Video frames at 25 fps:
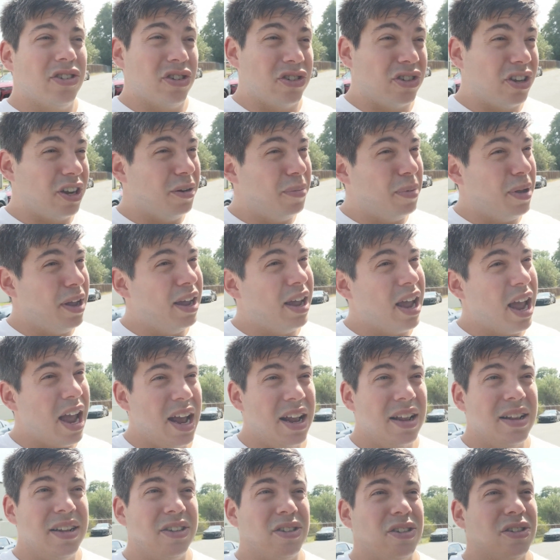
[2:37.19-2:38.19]
It's just going to be,
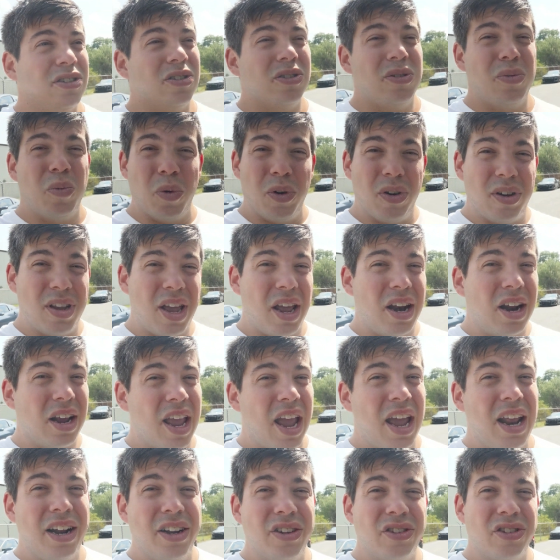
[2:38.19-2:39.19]
hey, we're
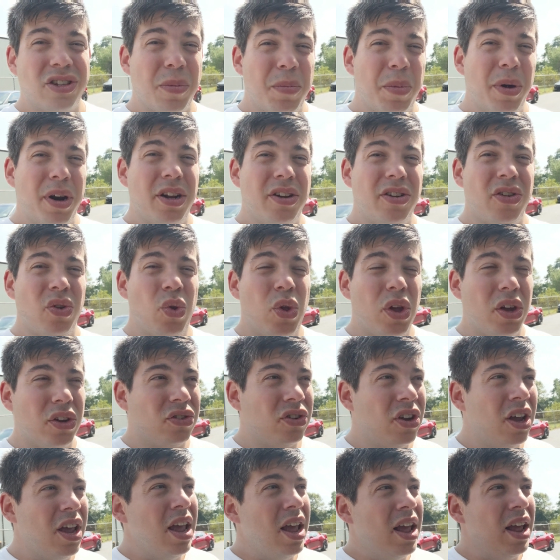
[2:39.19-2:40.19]
dedicating somebody to
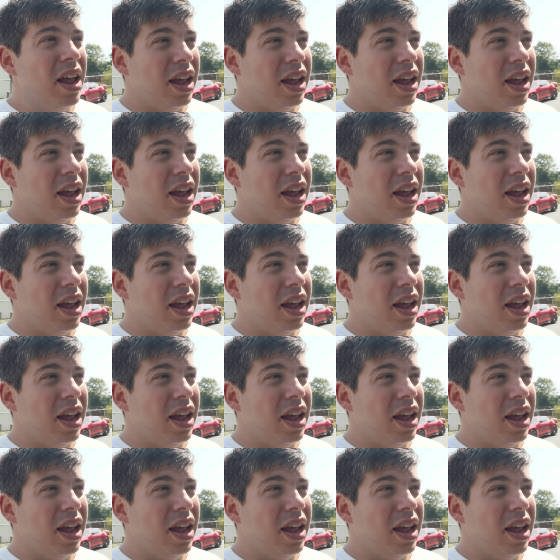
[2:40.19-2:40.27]
this,